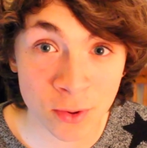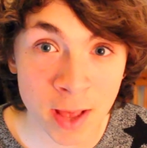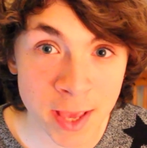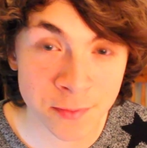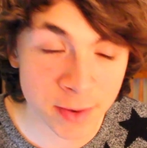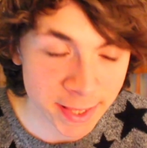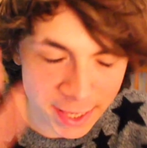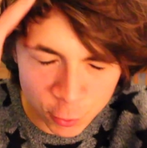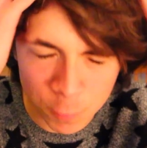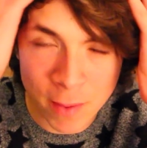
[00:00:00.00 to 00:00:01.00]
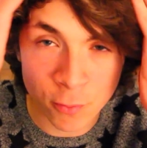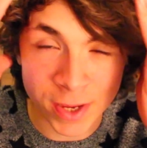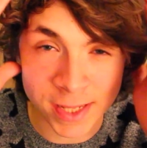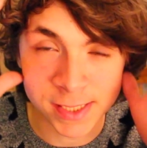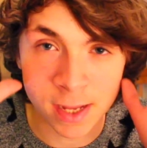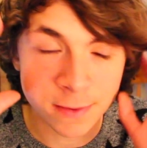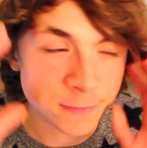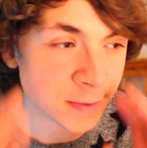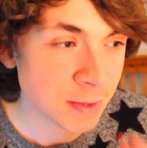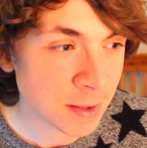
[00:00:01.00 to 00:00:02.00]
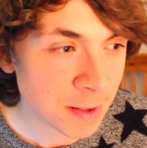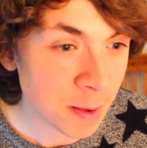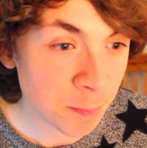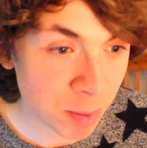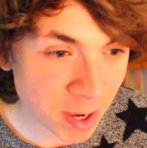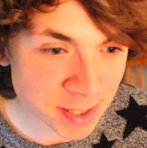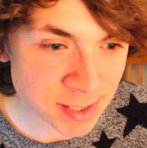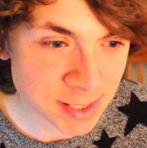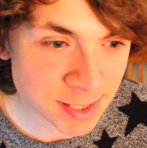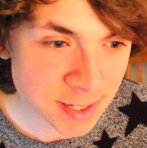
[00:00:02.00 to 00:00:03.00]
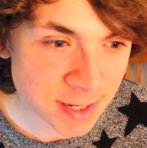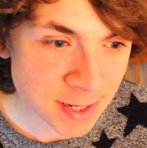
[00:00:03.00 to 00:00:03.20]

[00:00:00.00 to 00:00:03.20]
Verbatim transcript: your life, like in your memory and stuff, but